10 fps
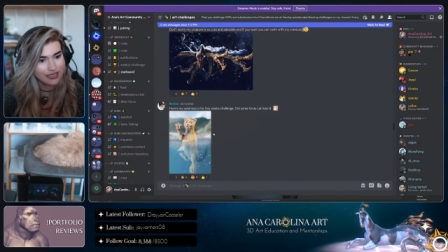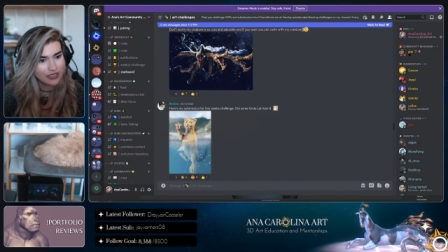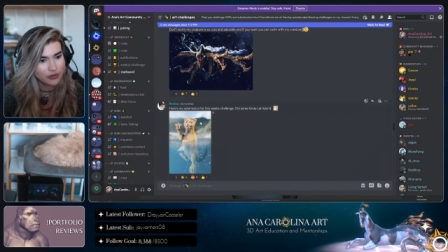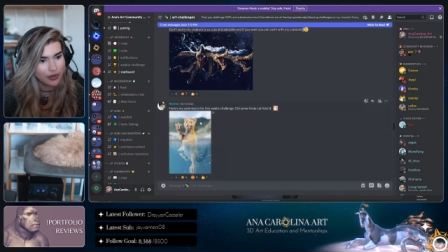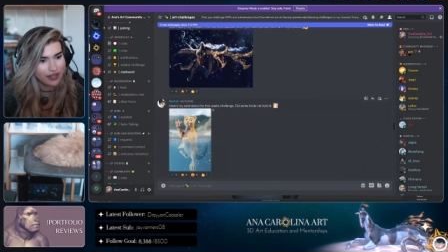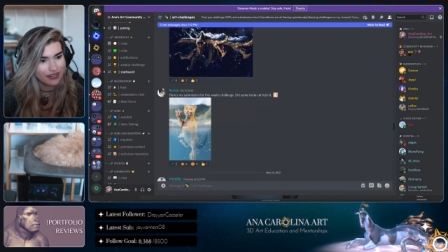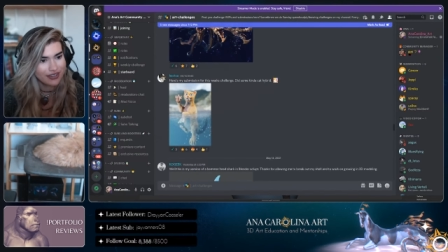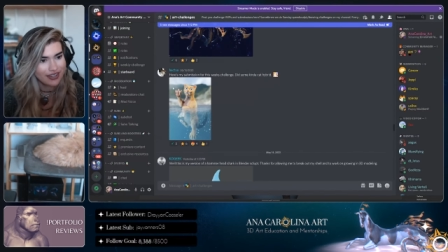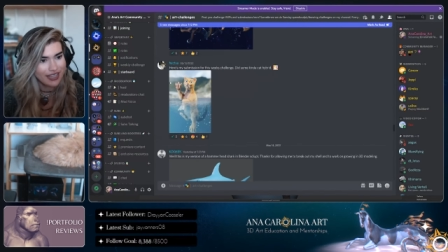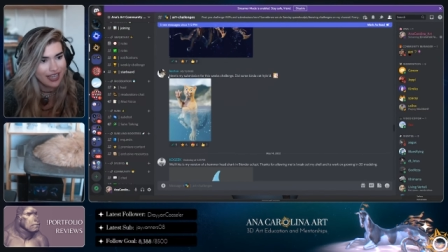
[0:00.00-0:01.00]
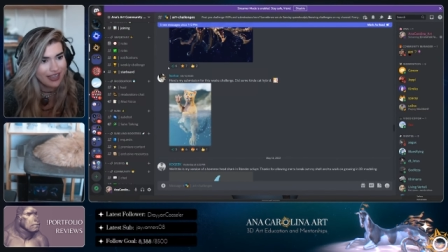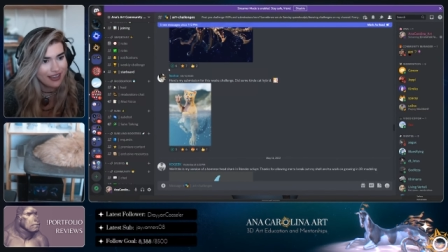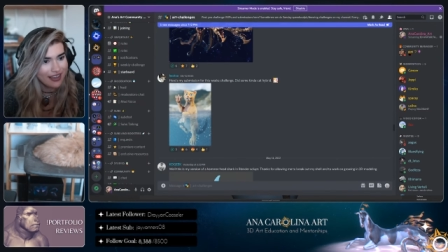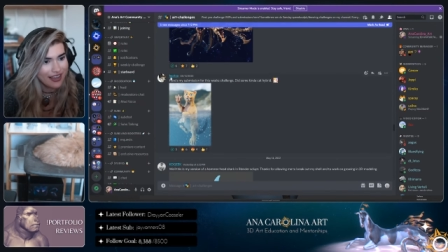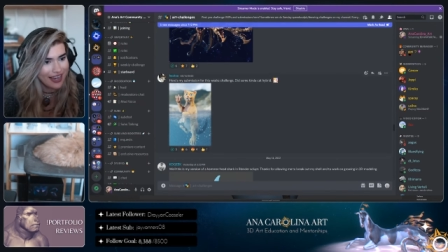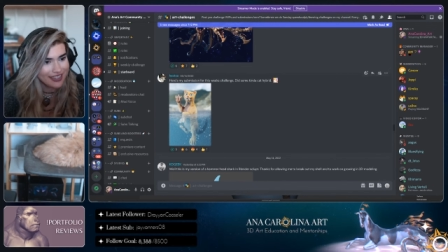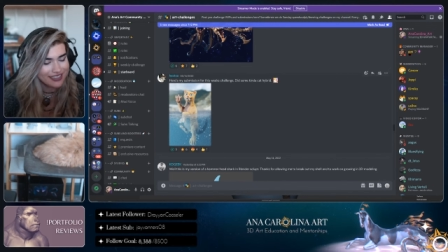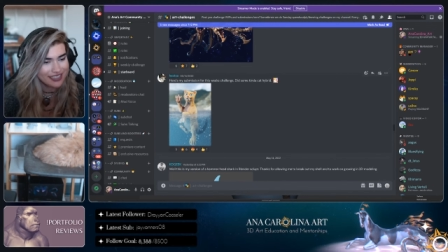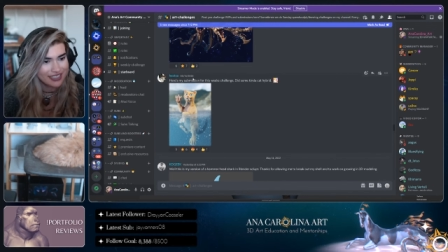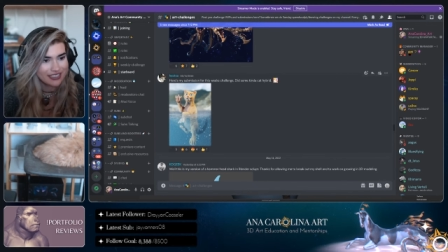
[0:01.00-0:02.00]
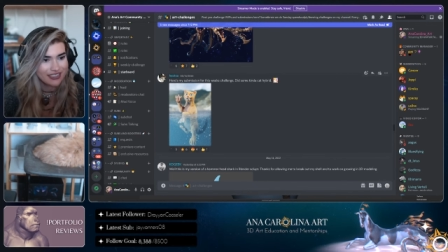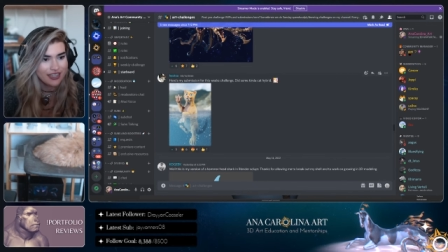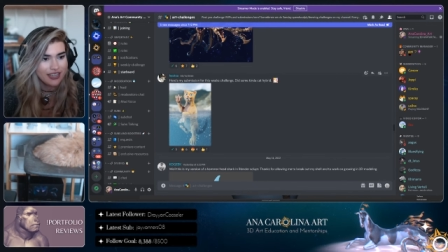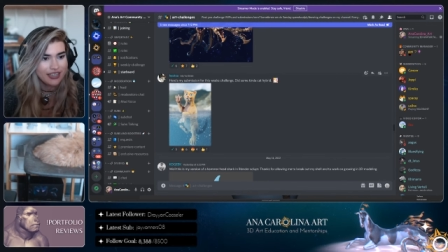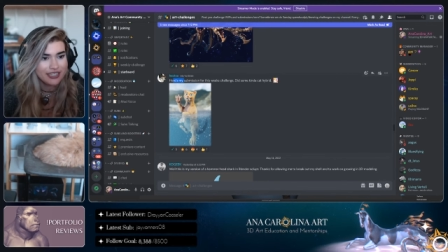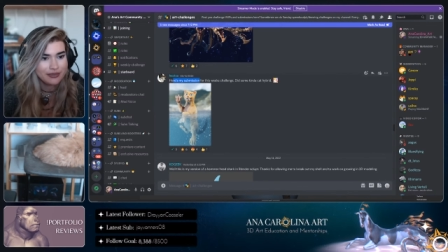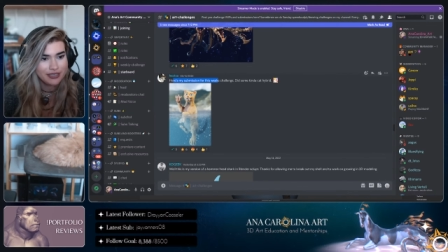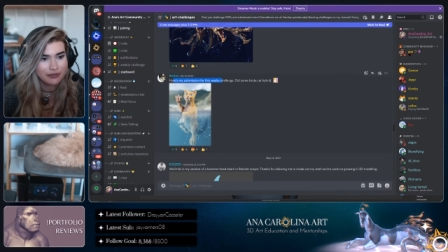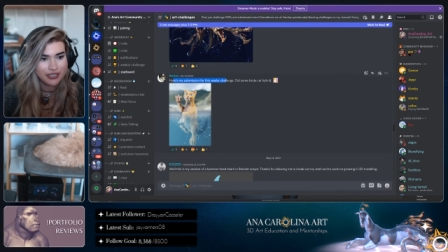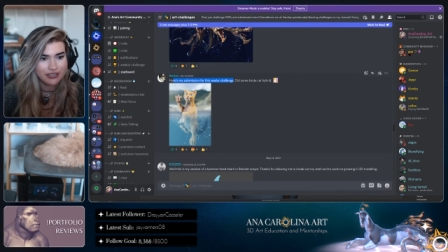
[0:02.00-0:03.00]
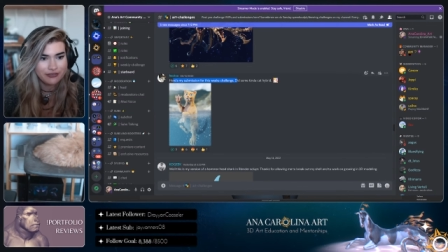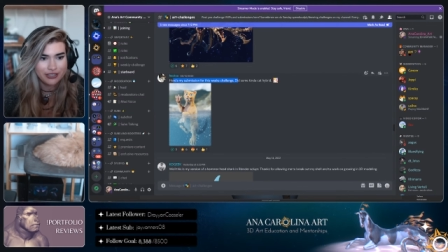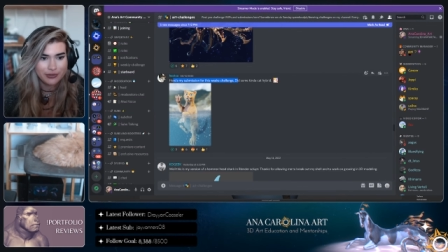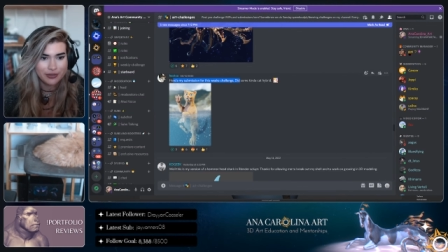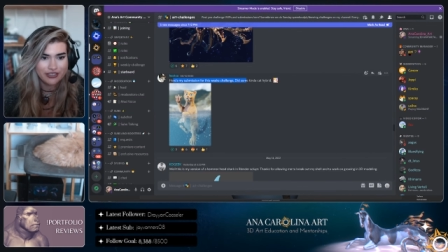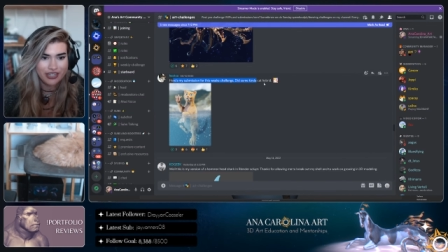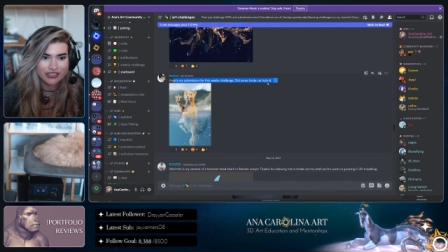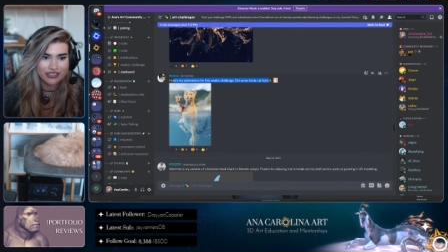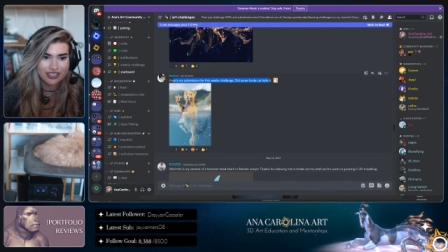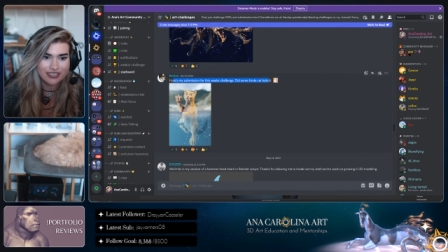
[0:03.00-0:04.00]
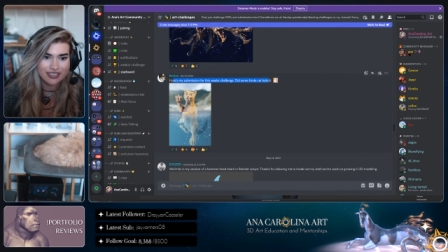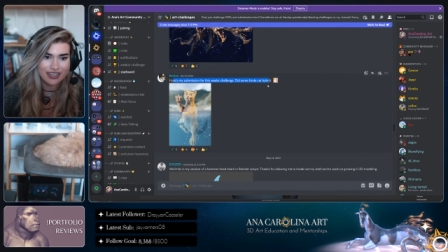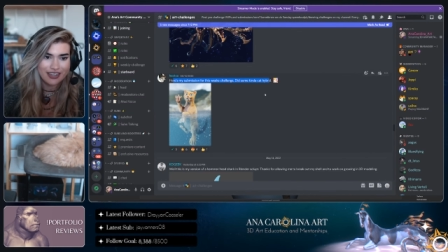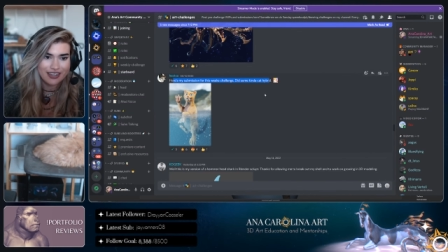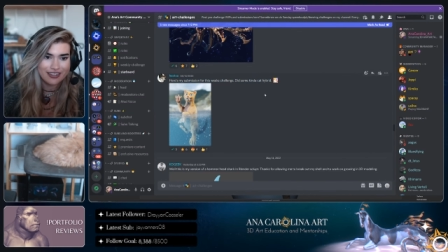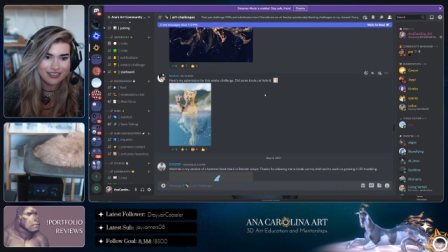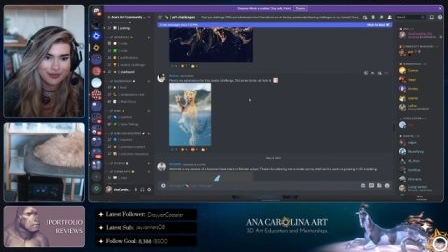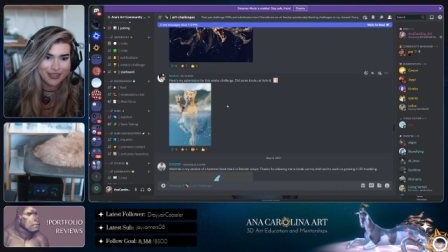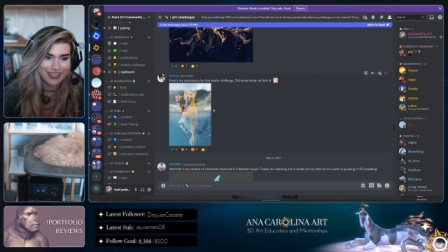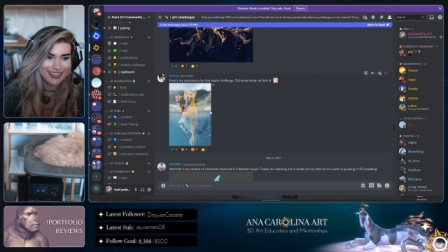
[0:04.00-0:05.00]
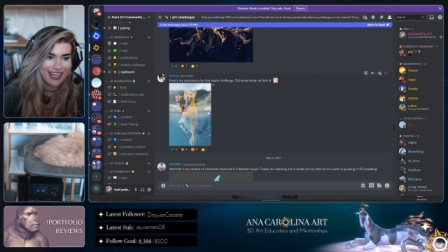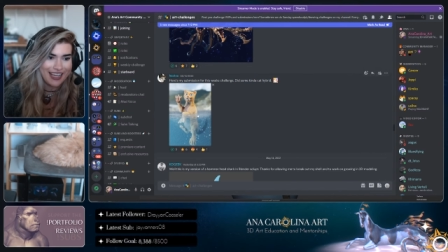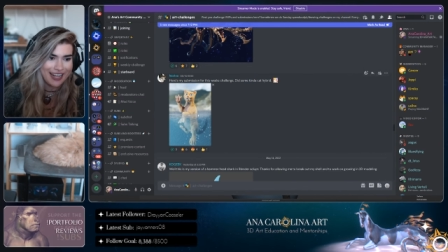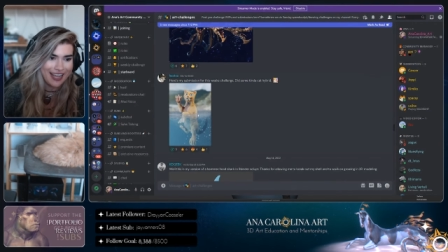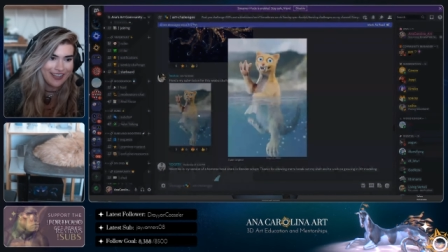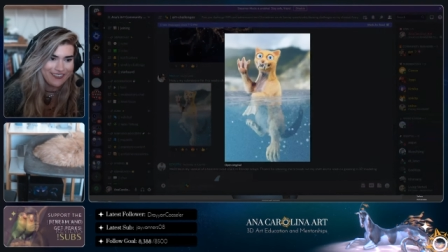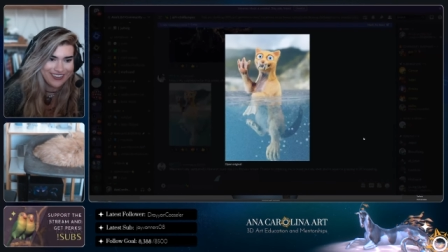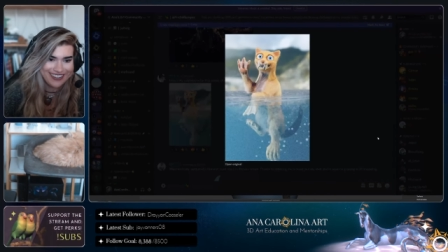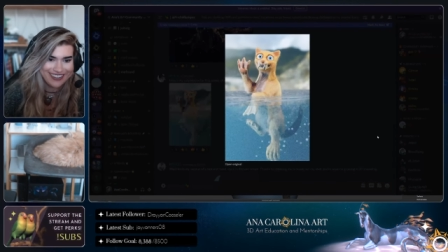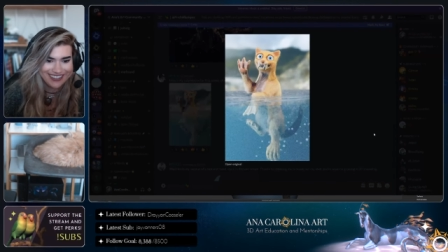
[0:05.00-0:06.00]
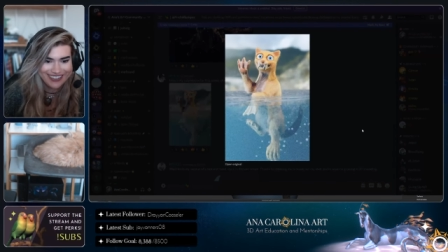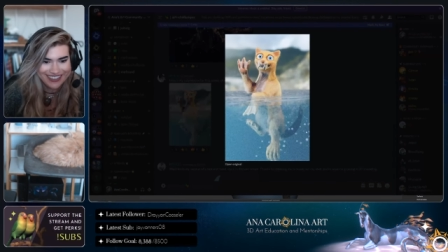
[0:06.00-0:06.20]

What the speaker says: Next one, Hector. Here's my submission for this week's challenge. It's some kind of cat hybrid.